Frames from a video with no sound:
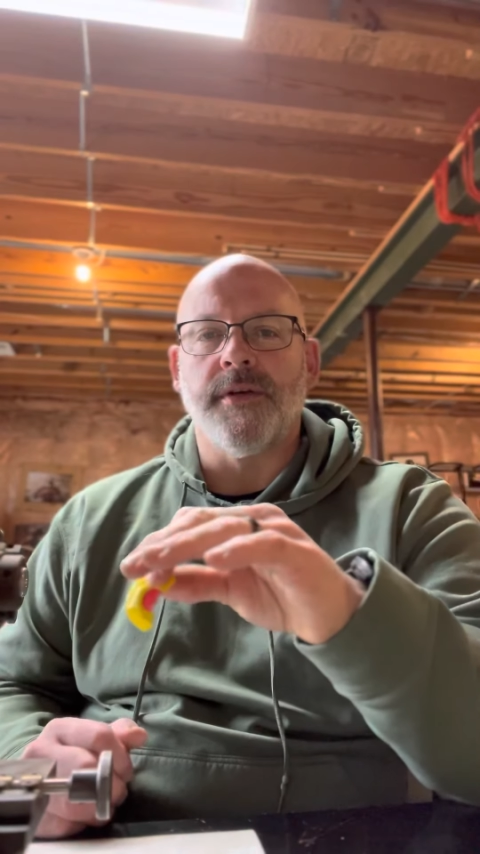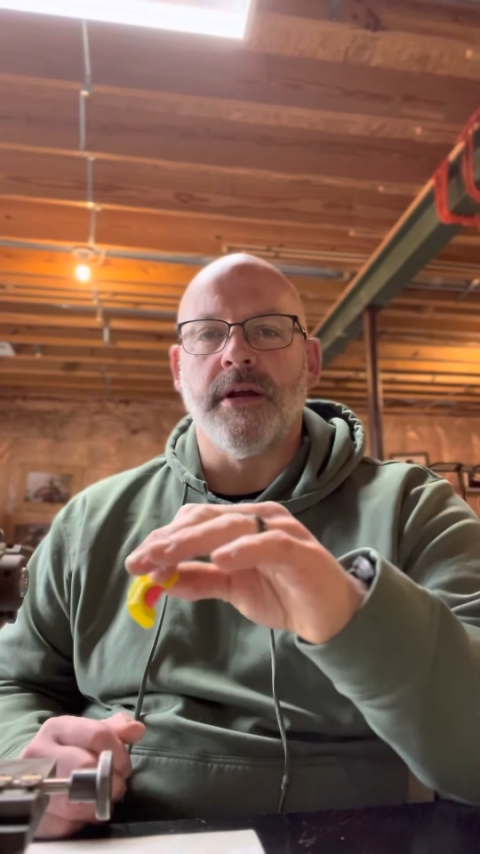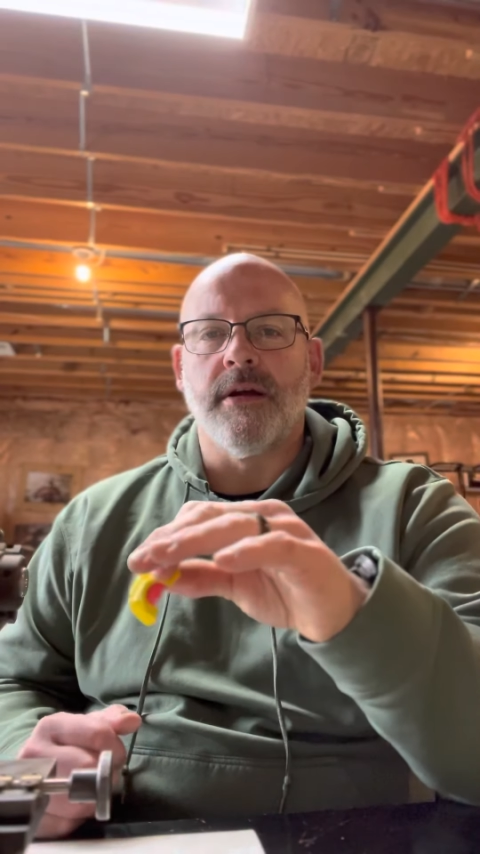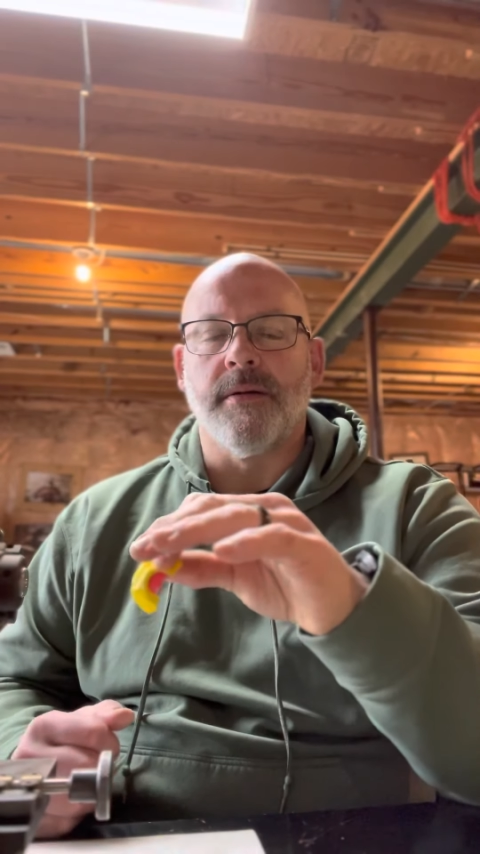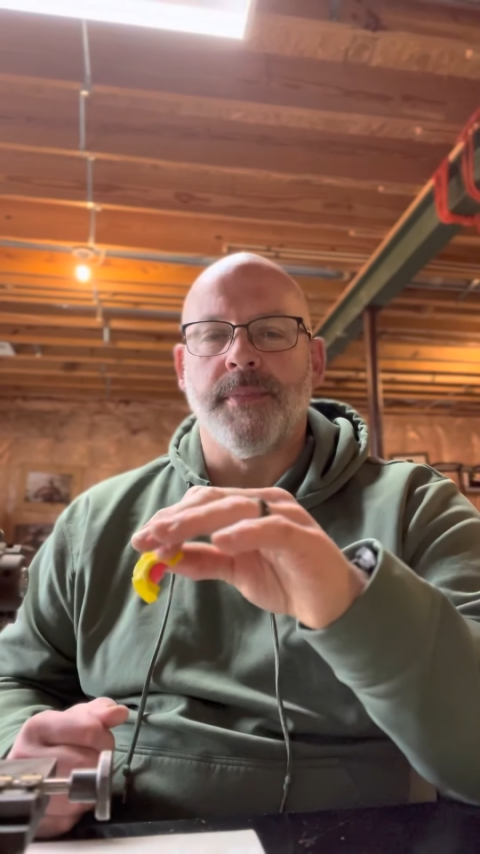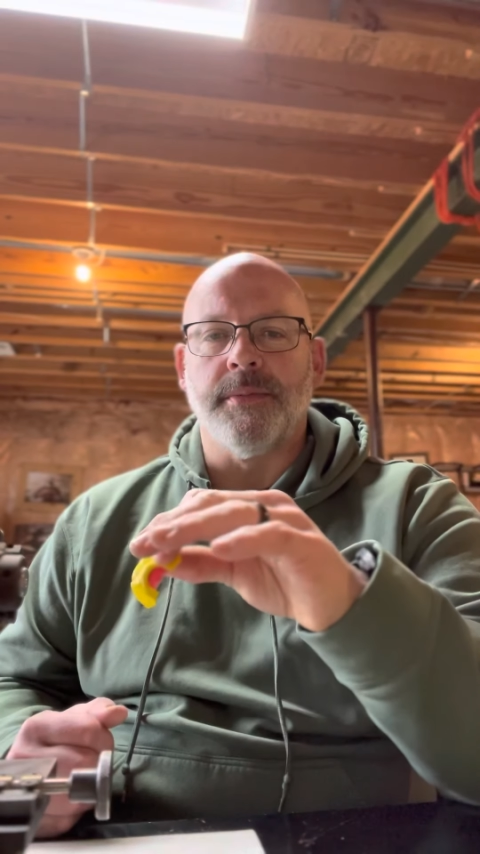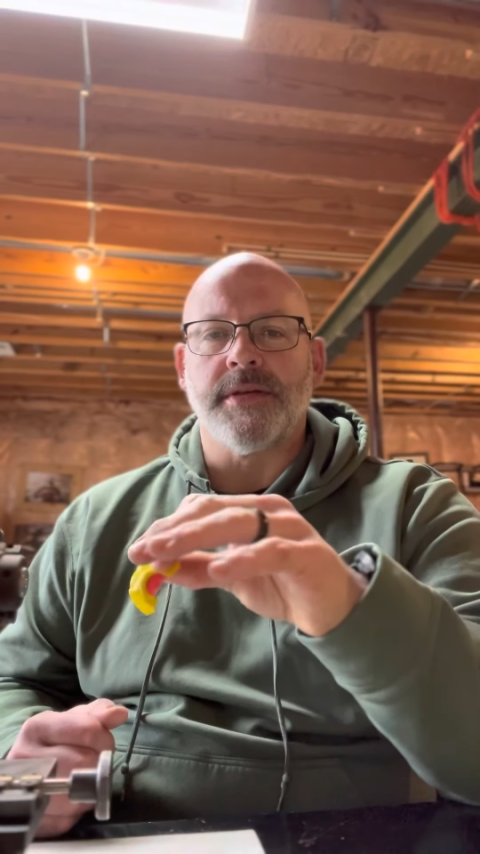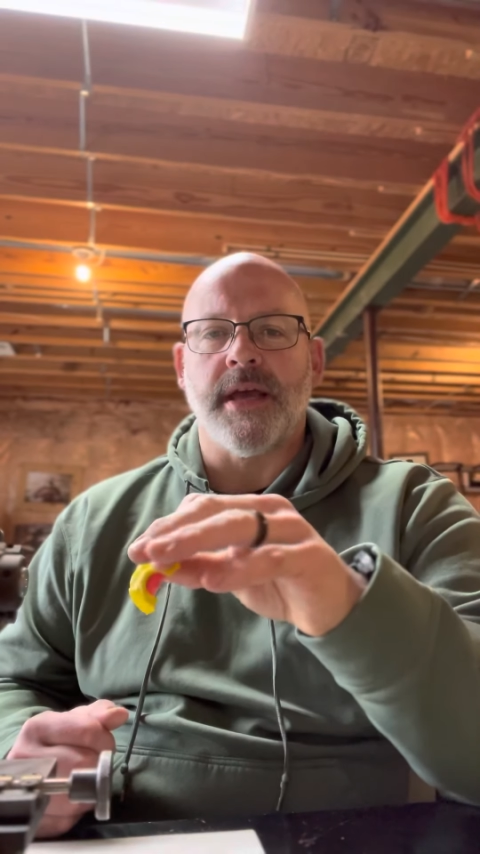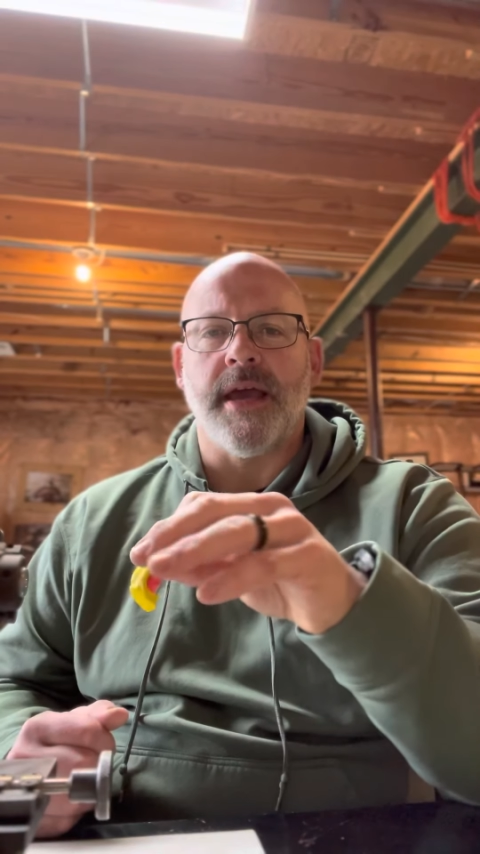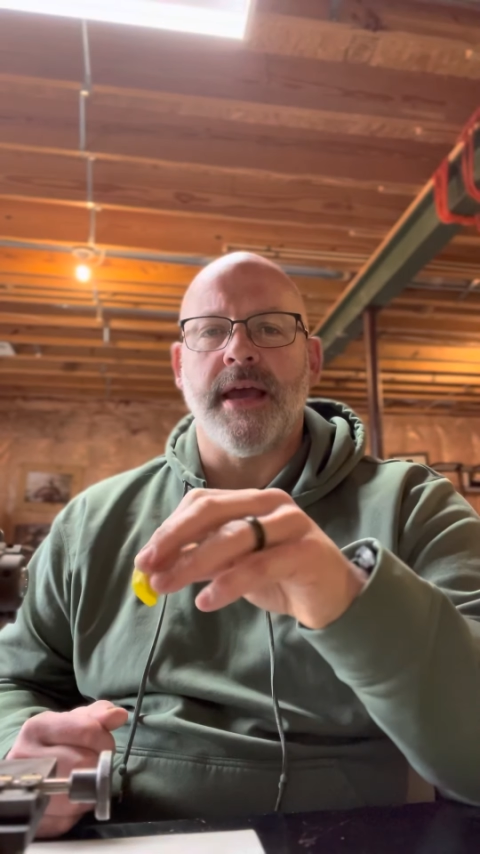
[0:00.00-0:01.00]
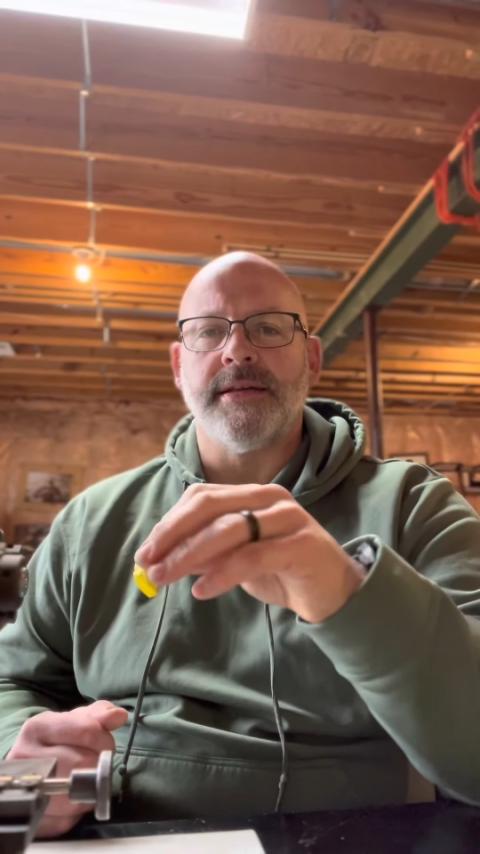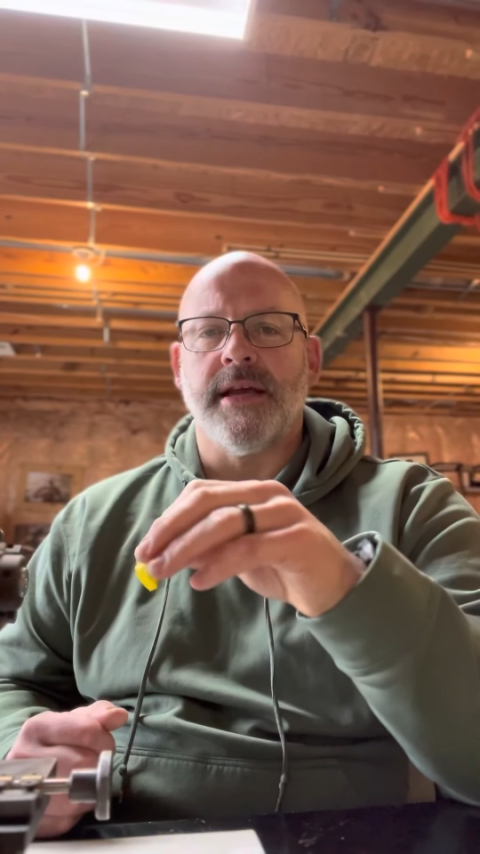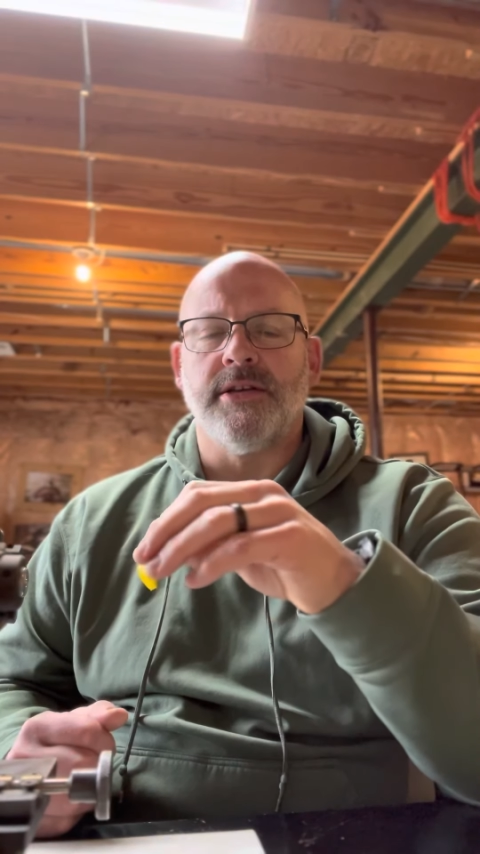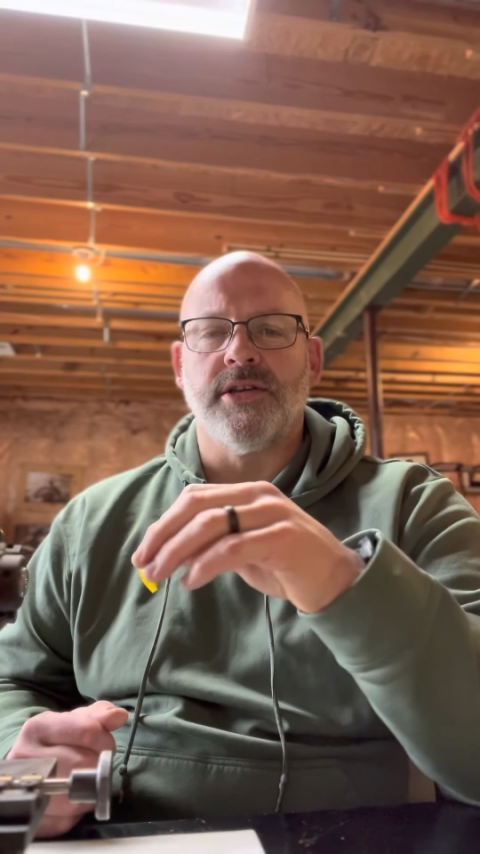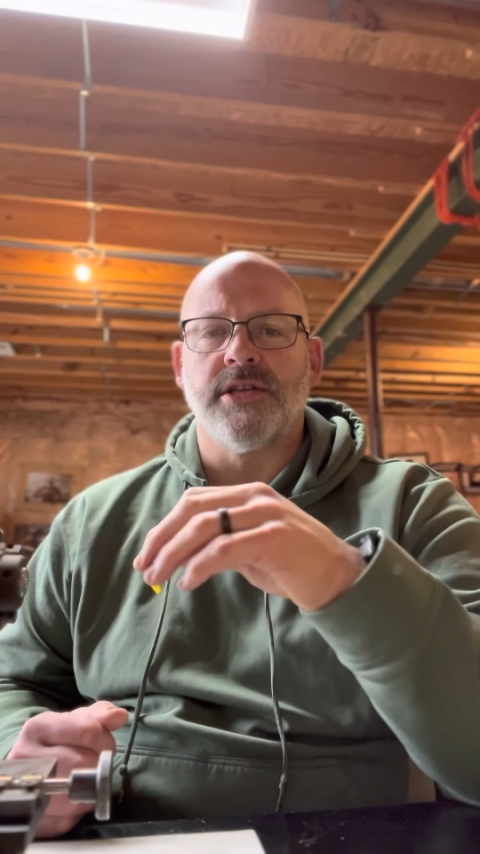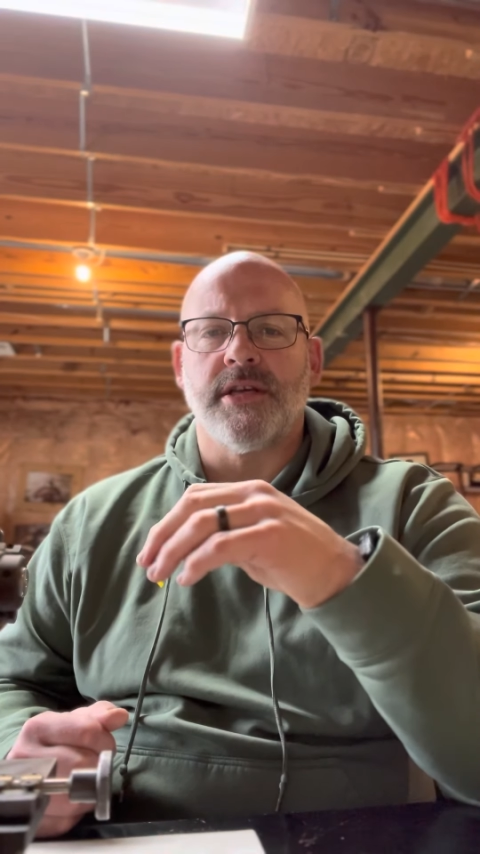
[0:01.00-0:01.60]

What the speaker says: You hear people say, hey, just